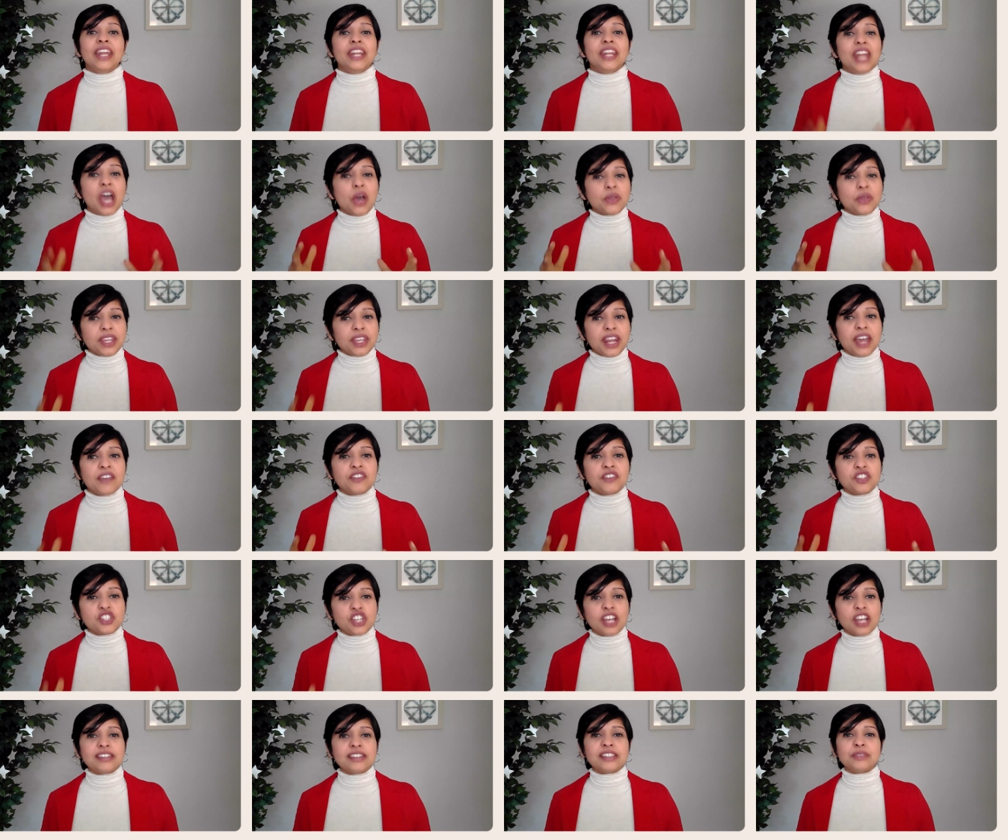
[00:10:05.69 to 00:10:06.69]
Now that I've
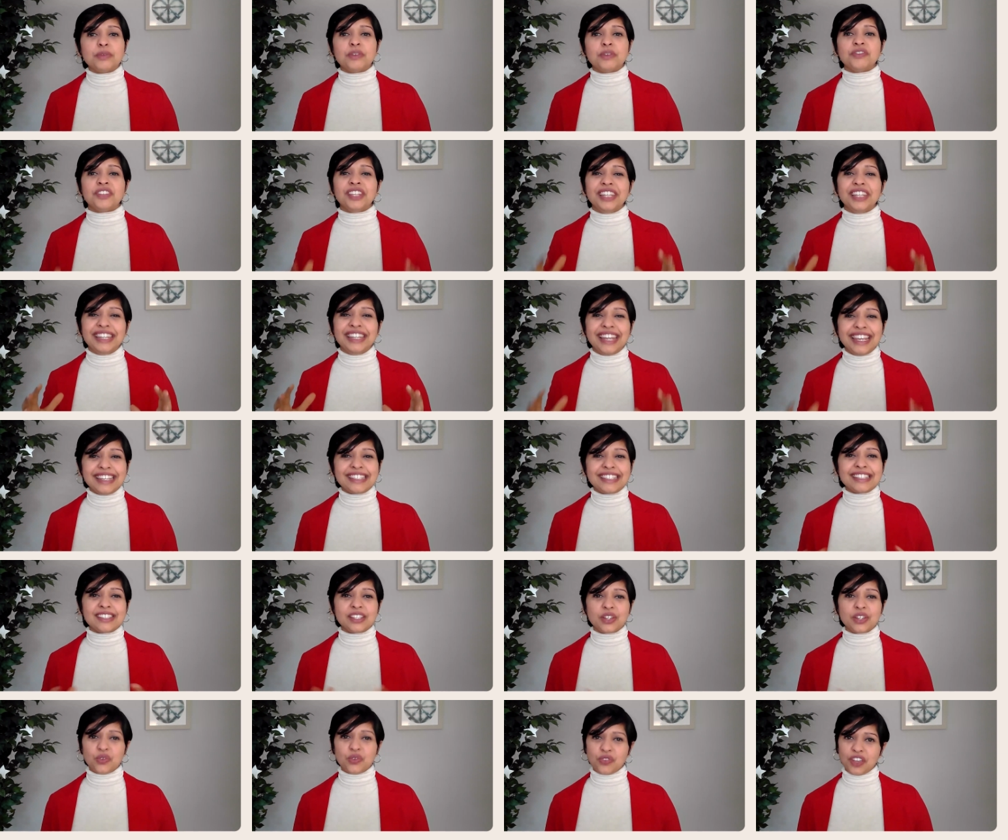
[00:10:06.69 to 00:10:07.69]
shared some of the
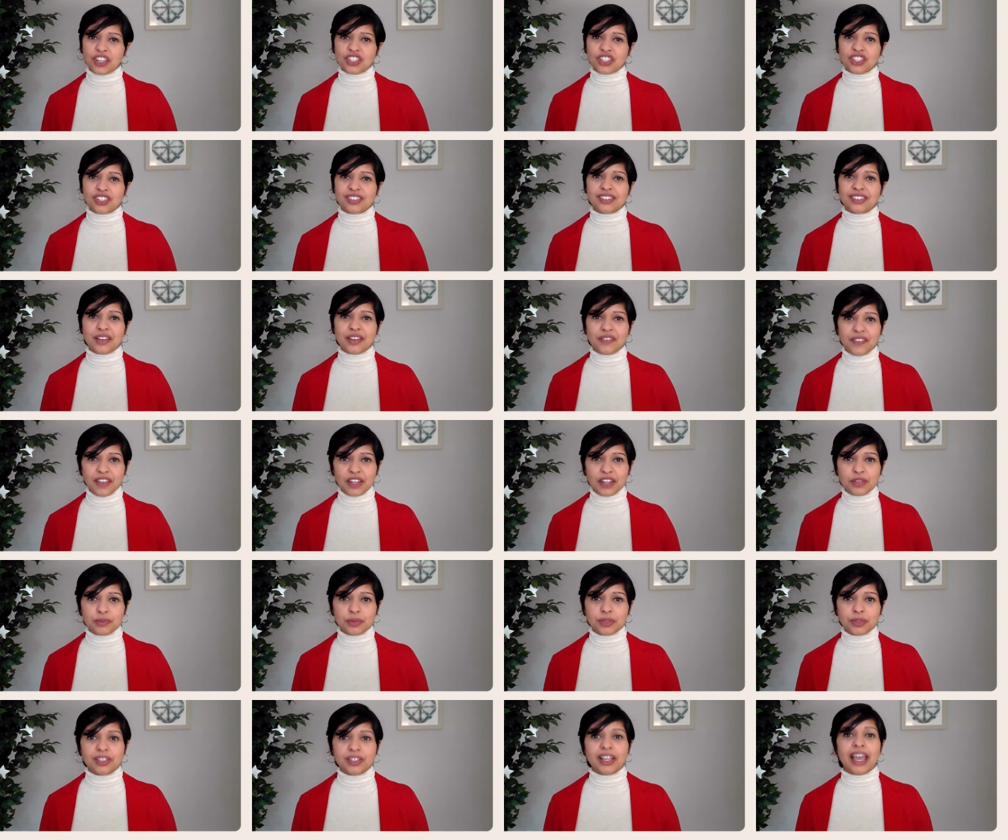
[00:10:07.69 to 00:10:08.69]
latest innovations
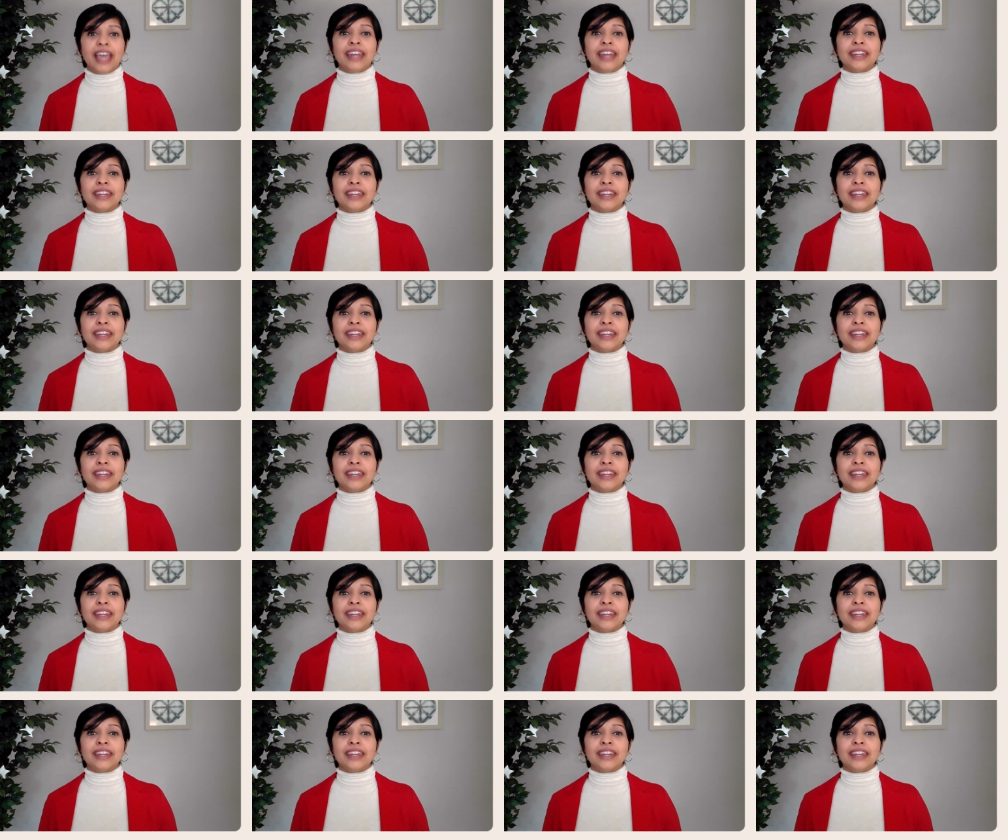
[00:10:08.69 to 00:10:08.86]
available